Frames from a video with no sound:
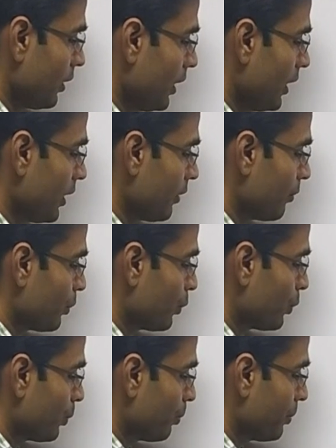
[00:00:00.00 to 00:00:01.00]

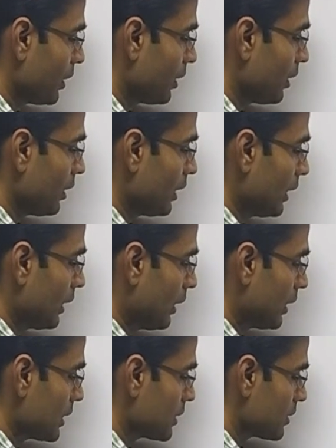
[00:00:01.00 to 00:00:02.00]

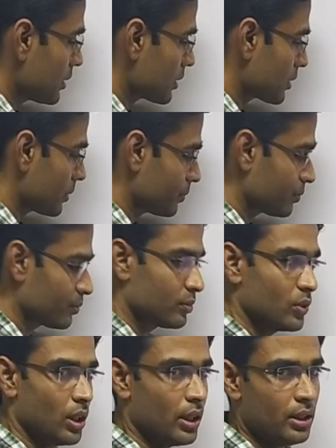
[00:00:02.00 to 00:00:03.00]
FPS system,
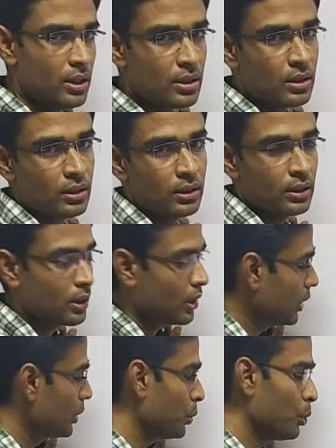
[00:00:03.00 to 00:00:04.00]
that is
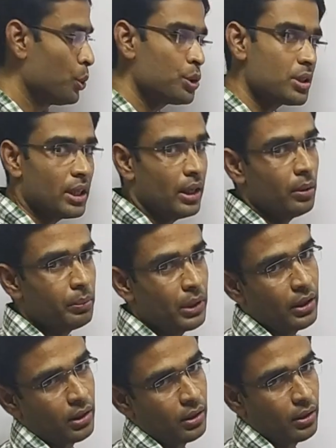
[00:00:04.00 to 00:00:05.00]
used in
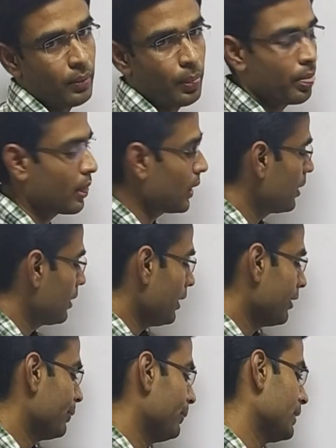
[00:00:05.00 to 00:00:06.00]
Britain.
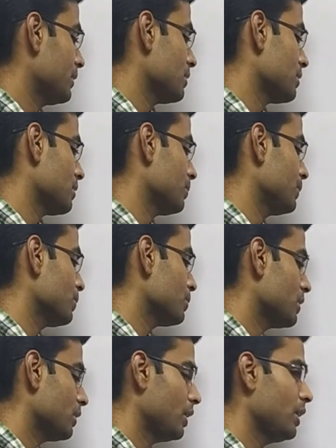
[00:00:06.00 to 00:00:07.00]
FPS system
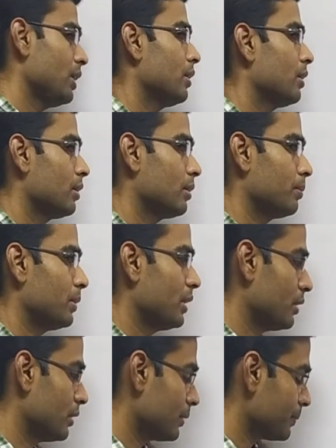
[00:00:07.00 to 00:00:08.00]
used in the
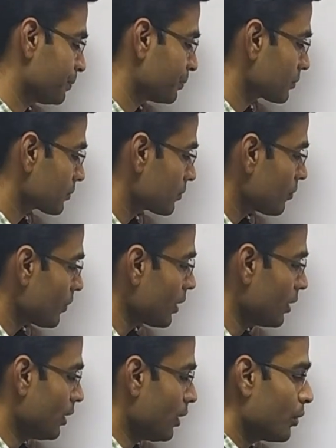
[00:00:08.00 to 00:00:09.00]
Britain.
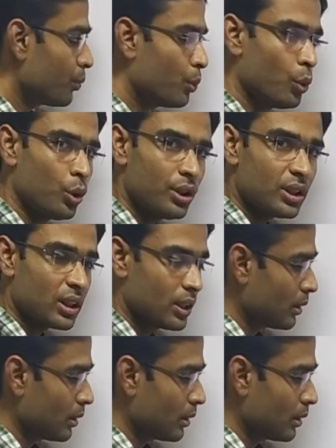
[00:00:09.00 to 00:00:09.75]
Foot,